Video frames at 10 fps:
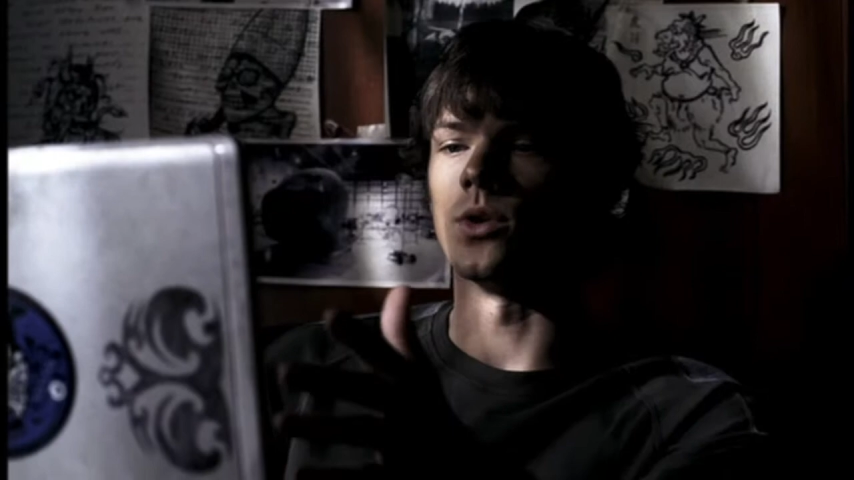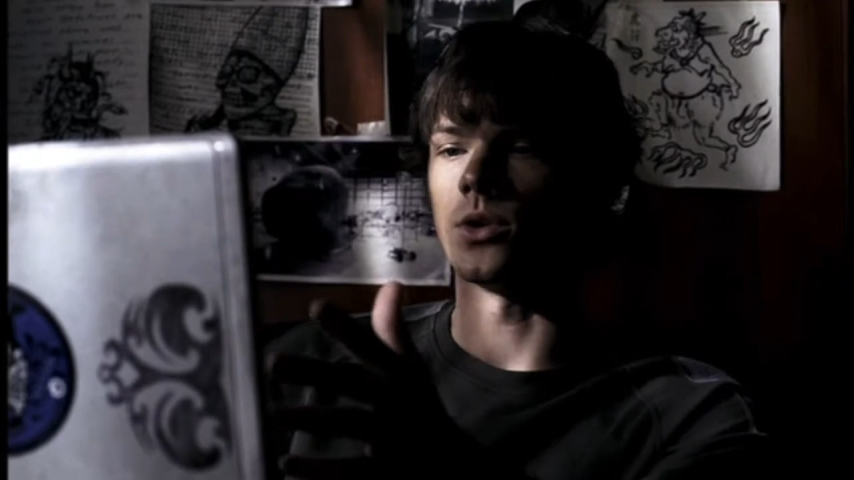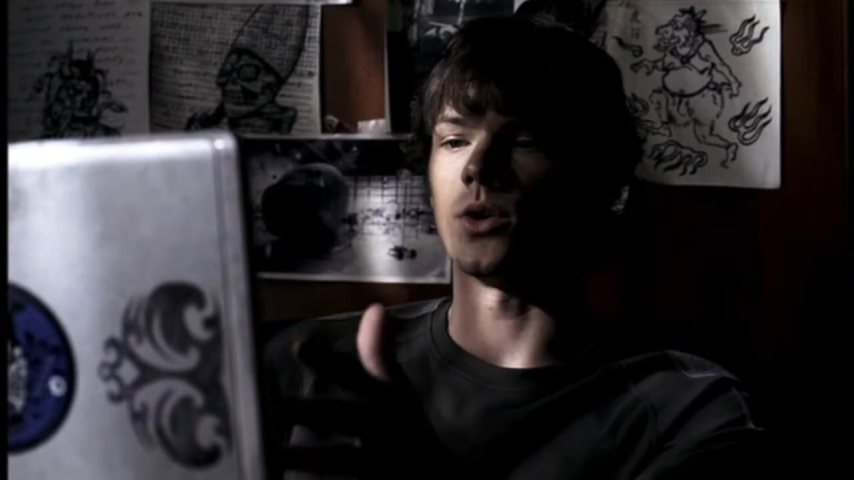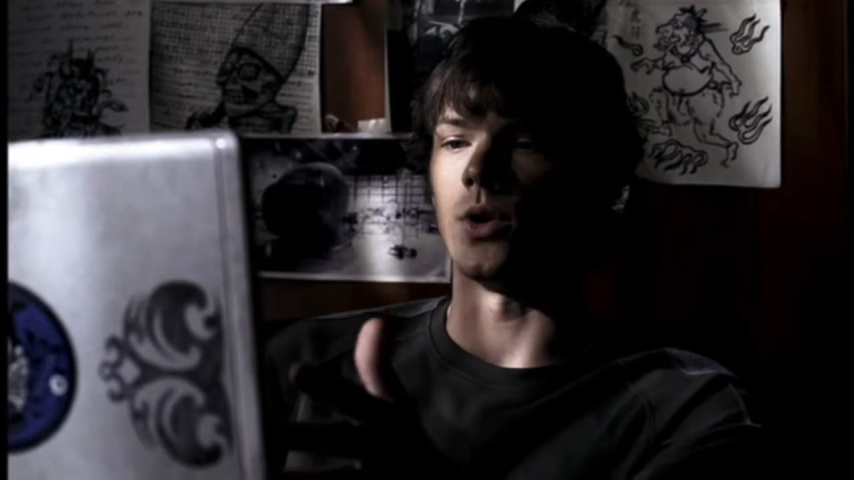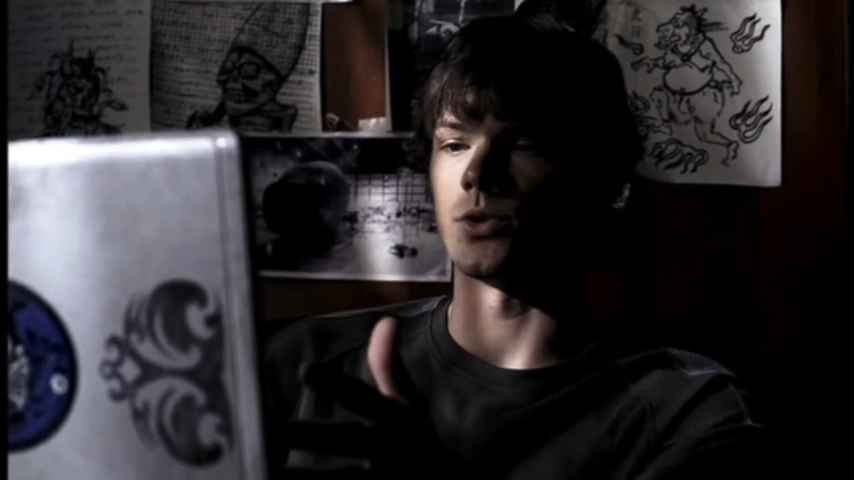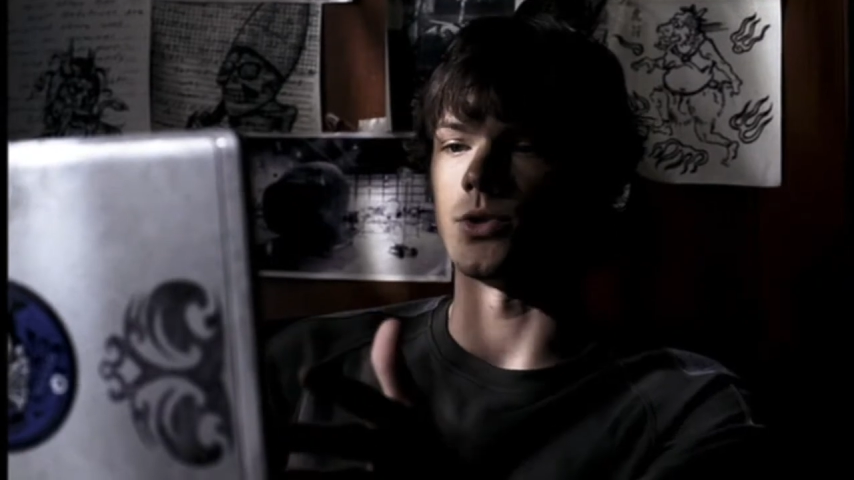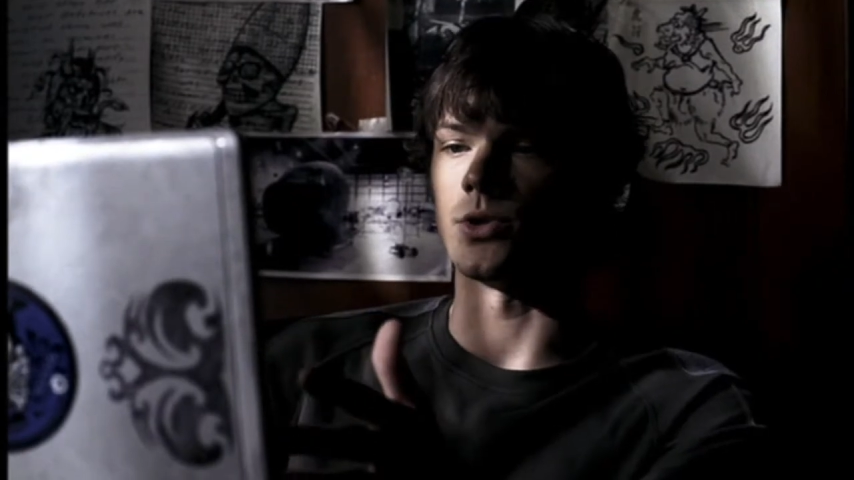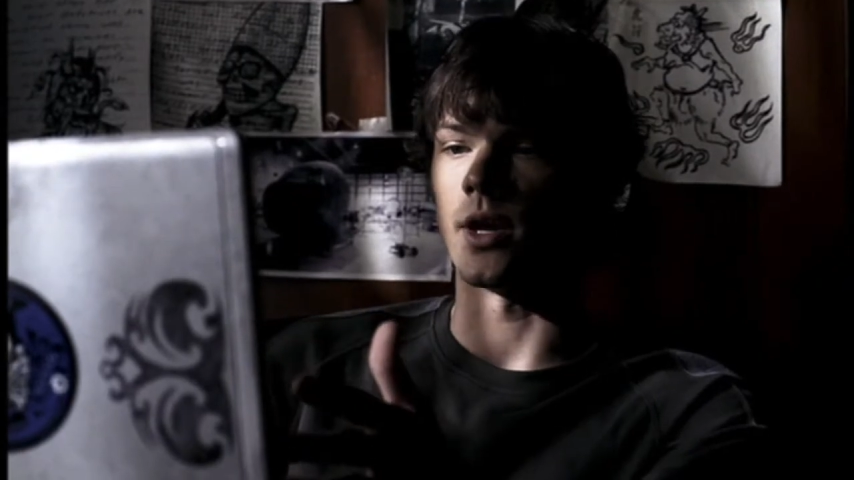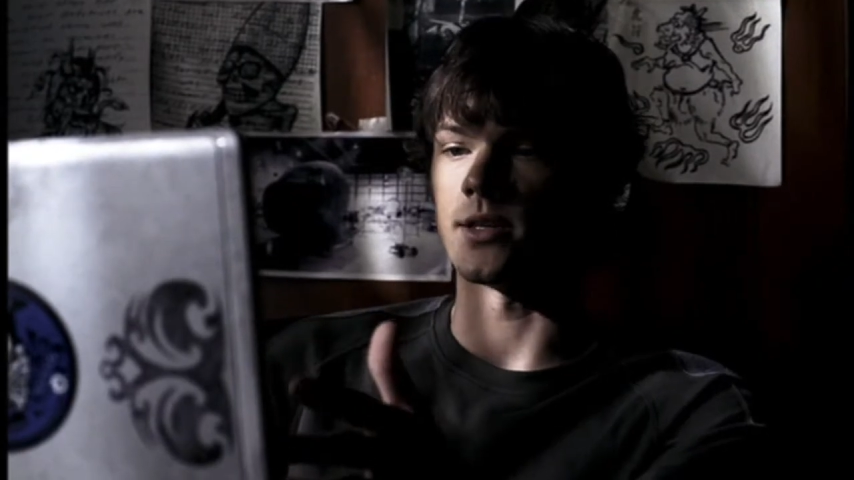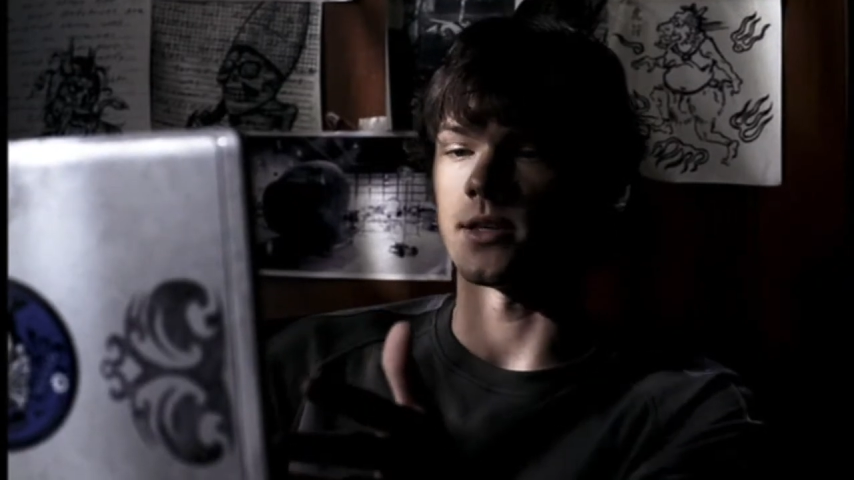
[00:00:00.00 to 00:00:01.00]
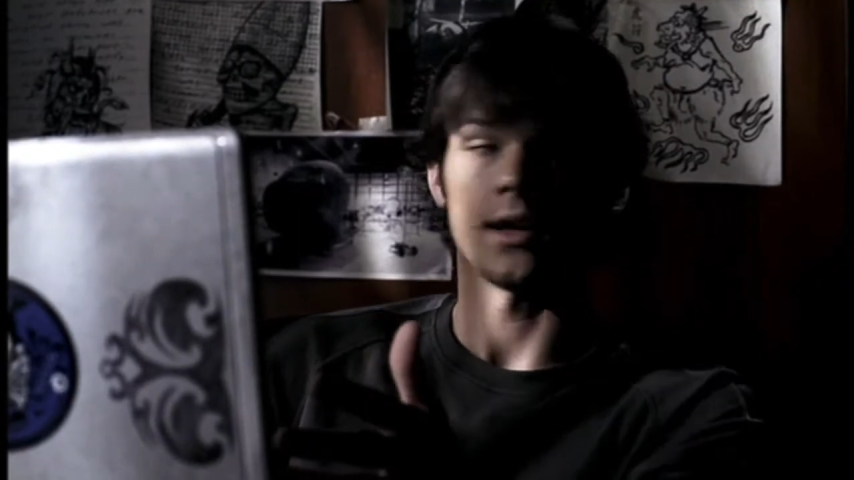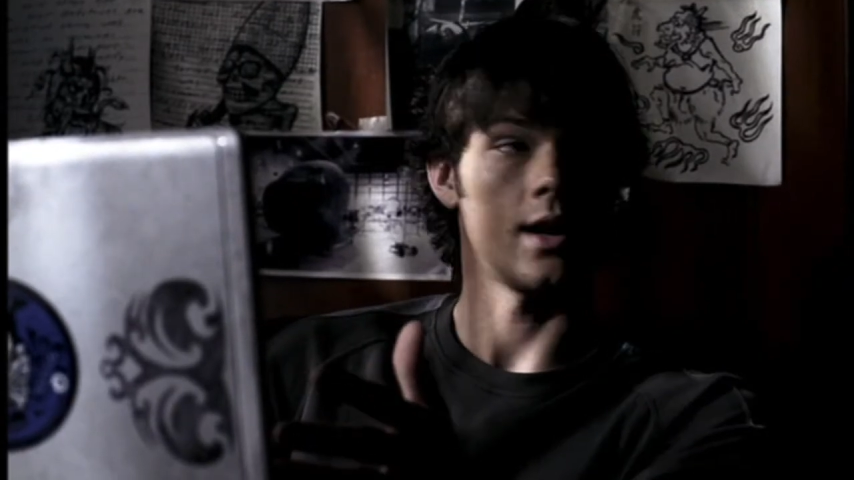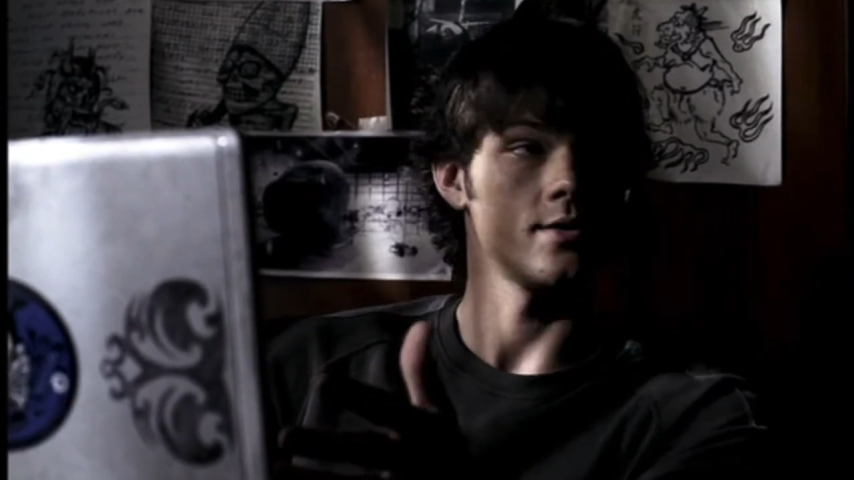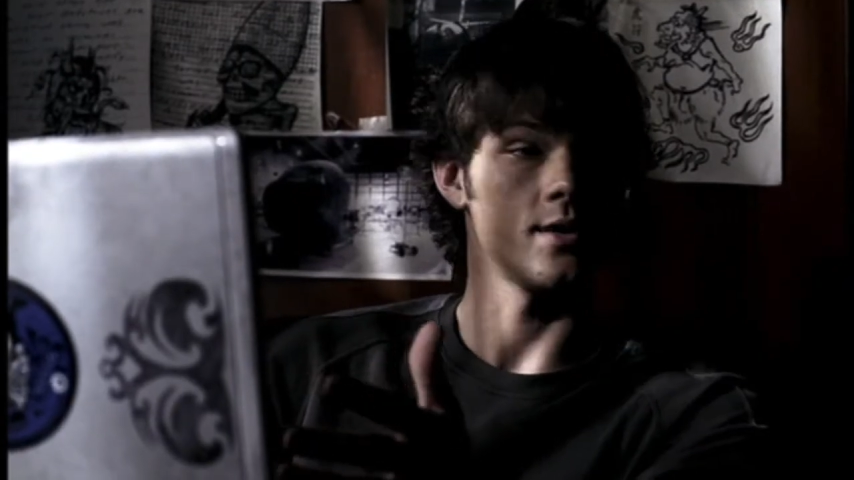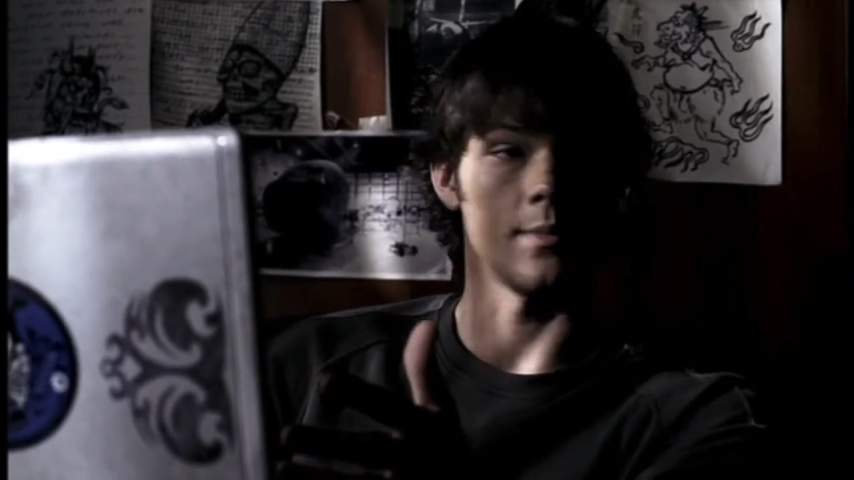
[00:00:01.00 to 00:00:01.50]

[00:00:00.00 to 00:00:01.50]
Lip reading: every world culture has the